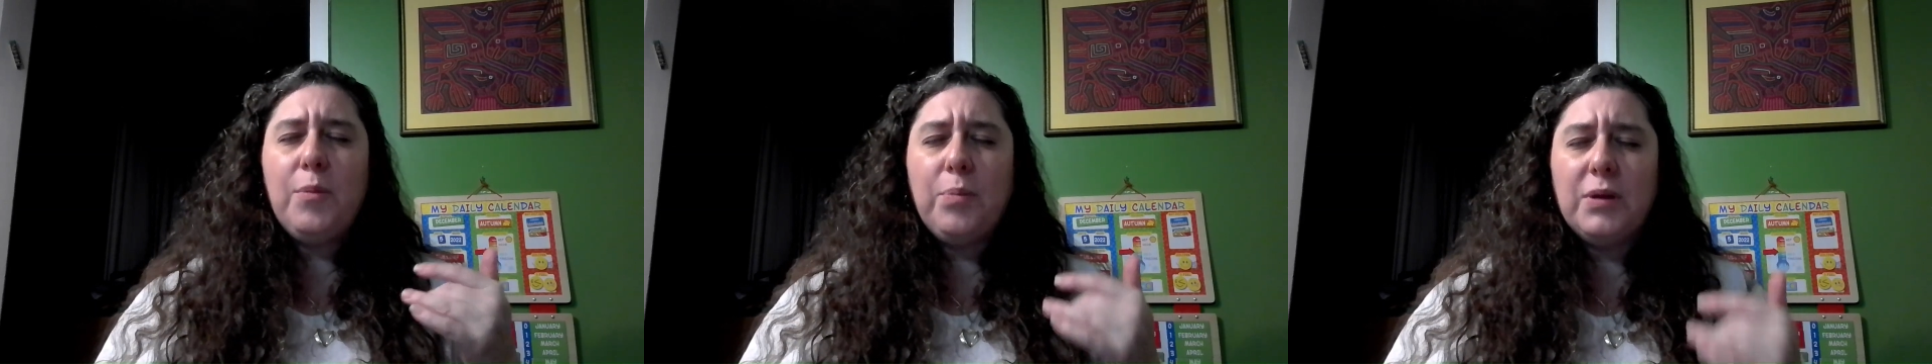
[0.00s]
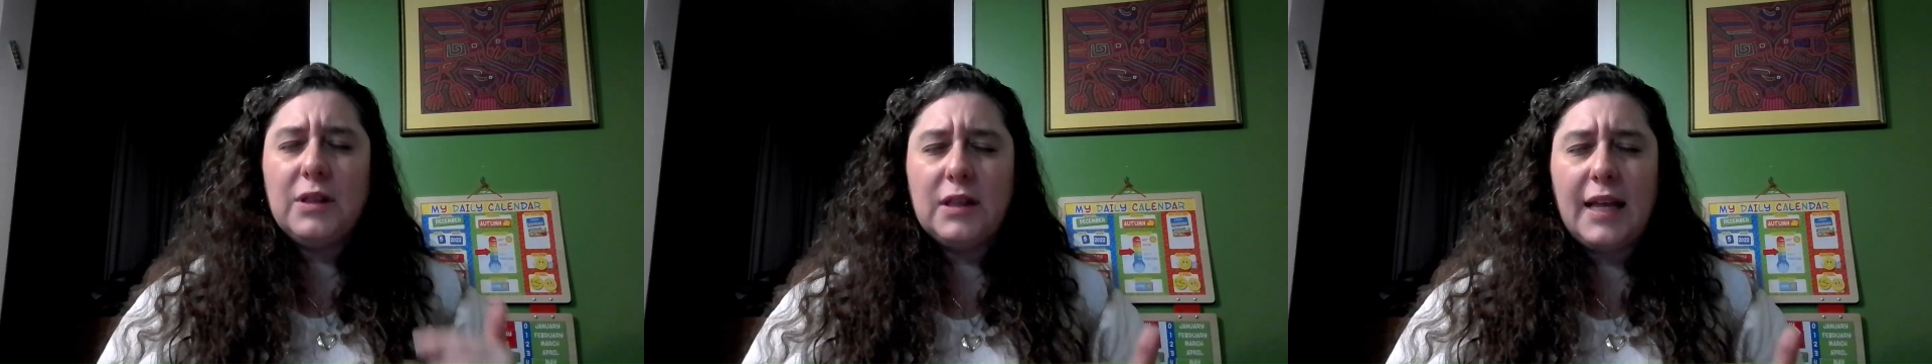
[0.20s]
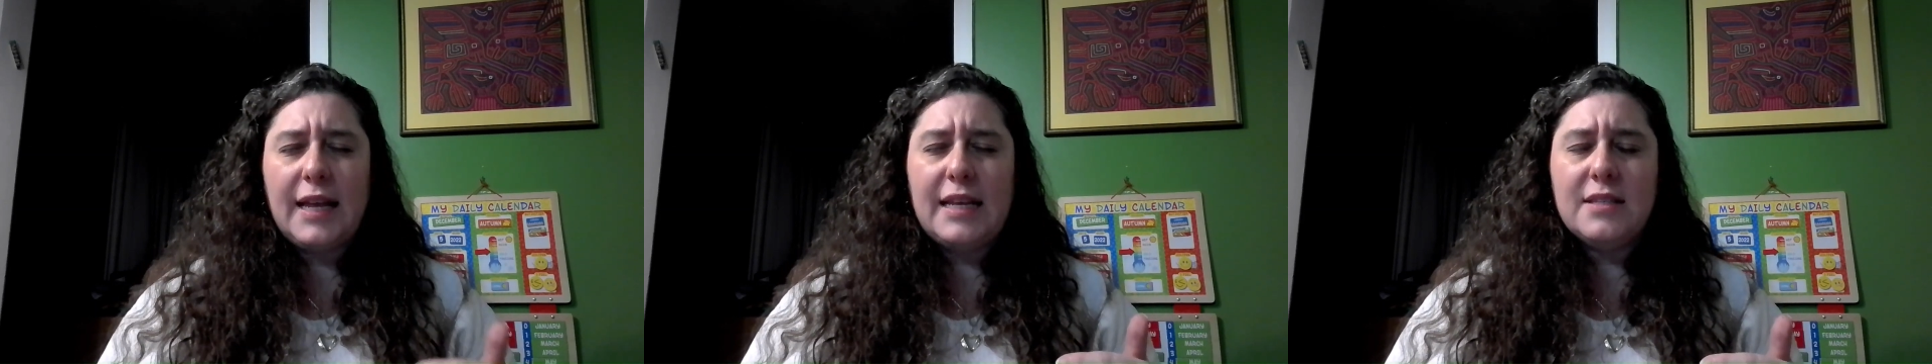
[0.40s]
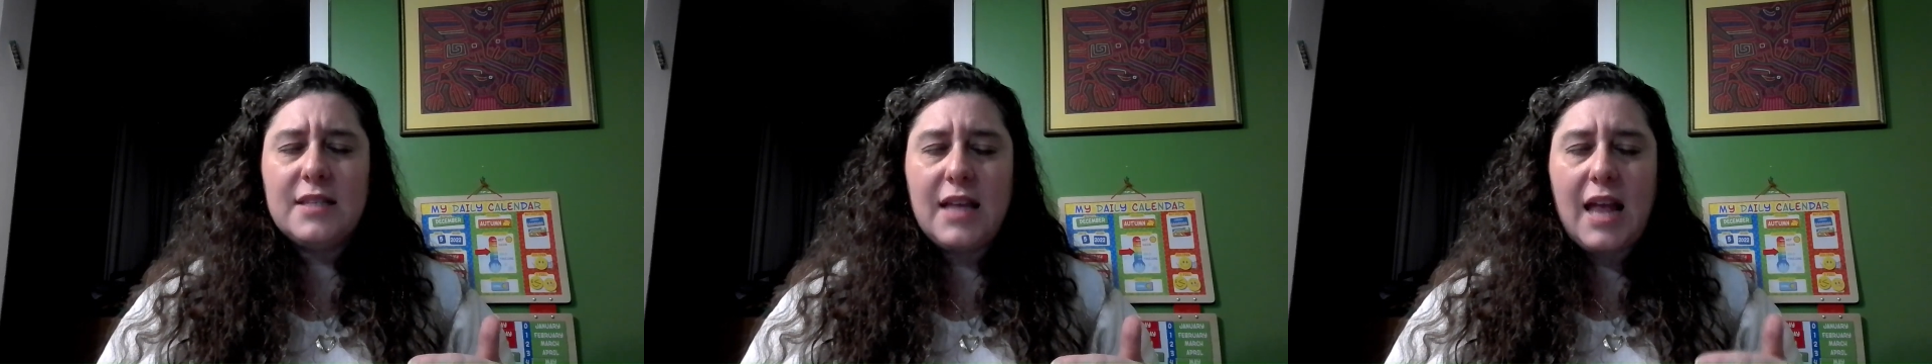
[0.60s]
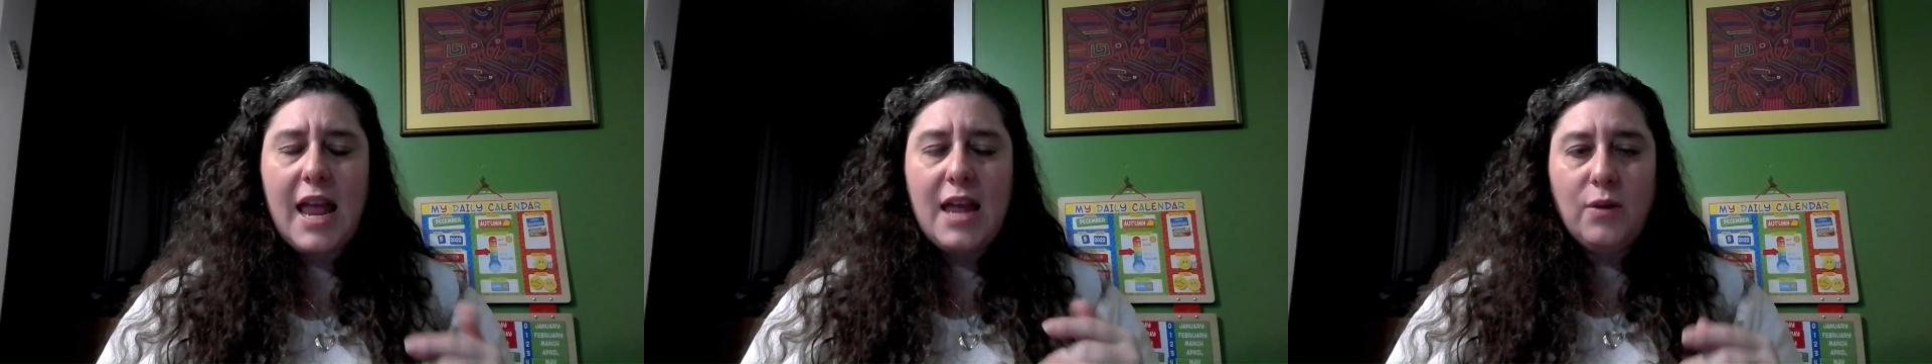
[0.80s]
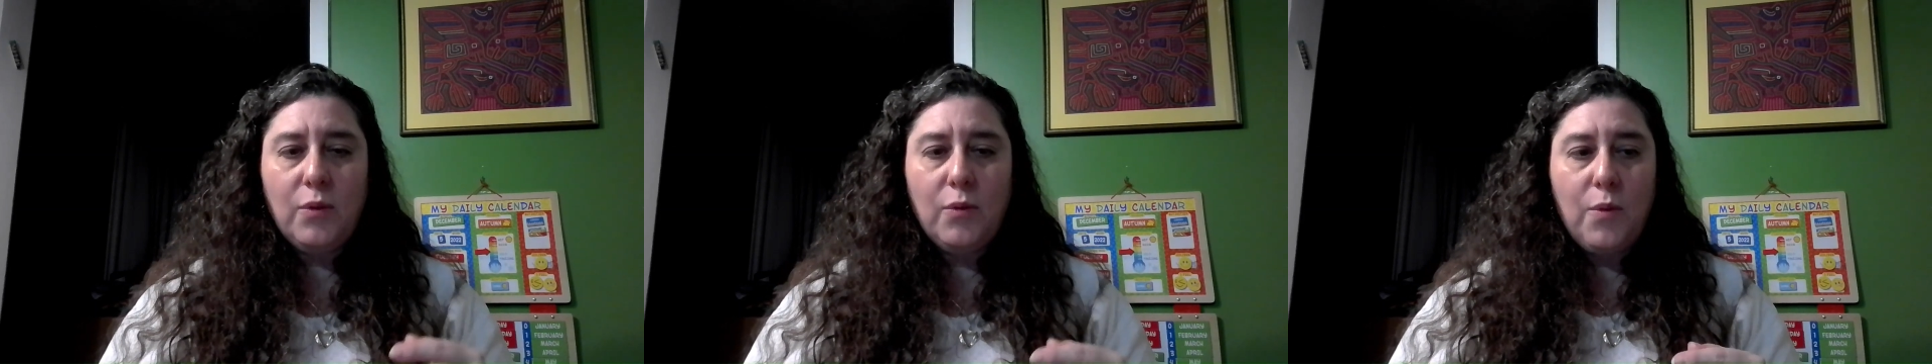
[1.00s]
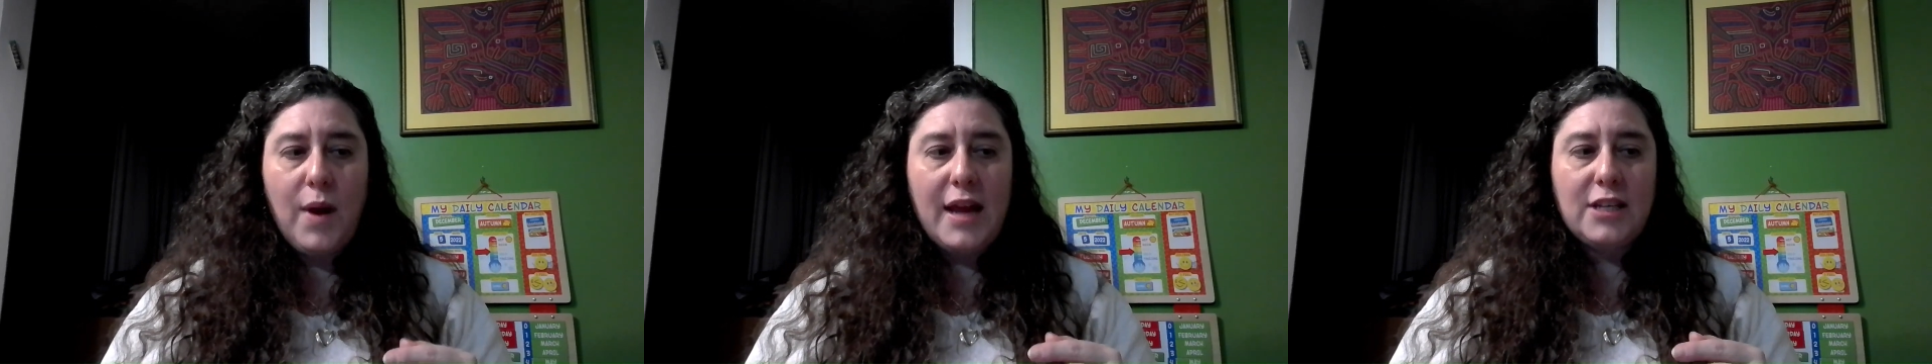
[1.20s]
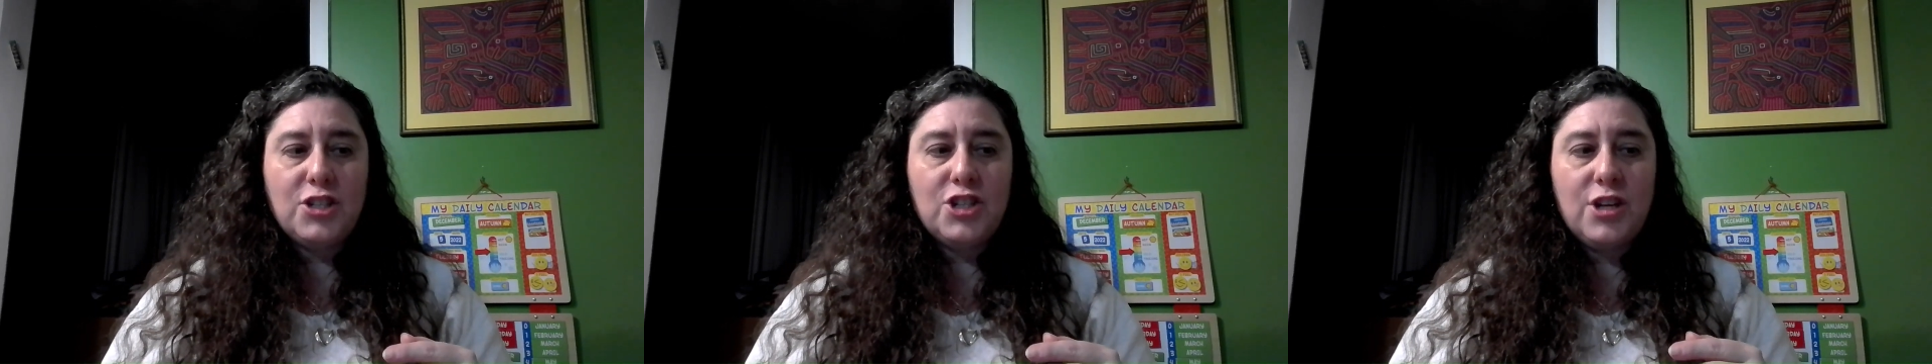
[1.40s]
place in
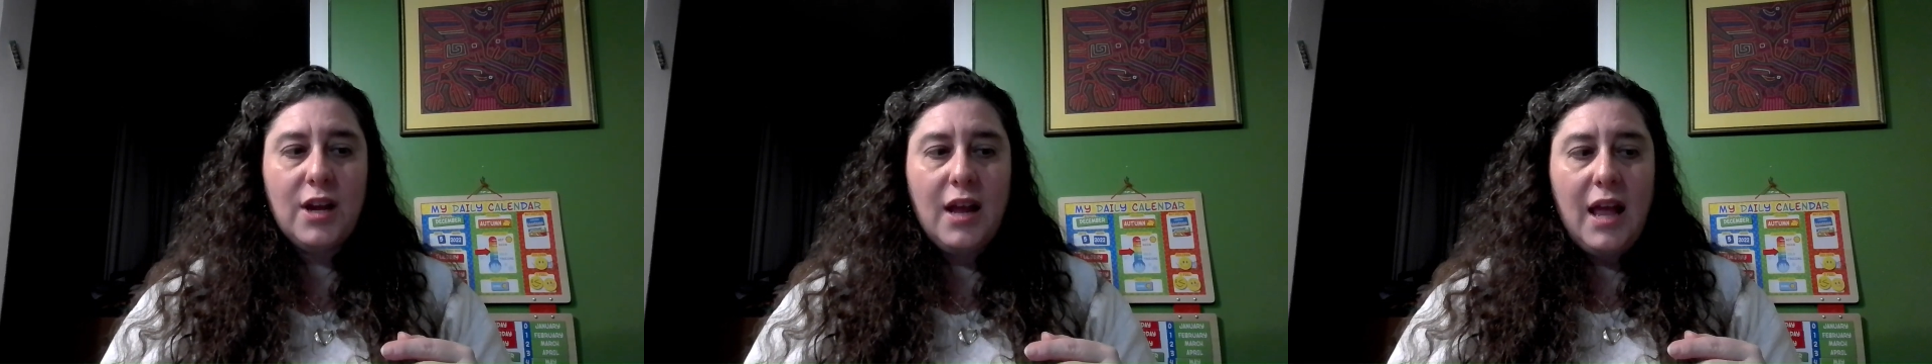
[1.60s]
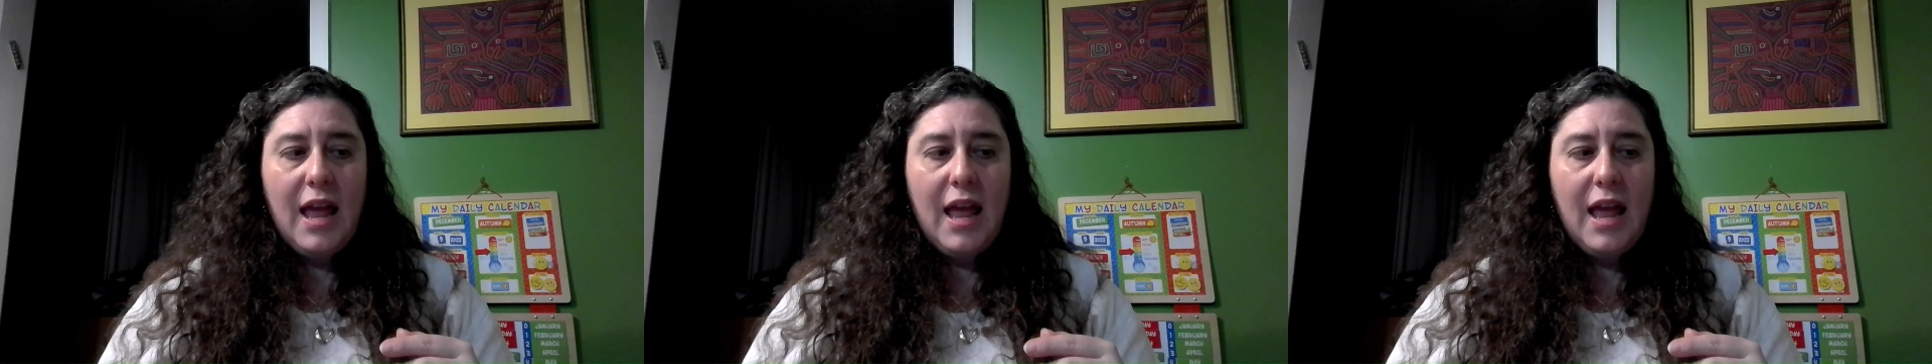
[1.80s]
which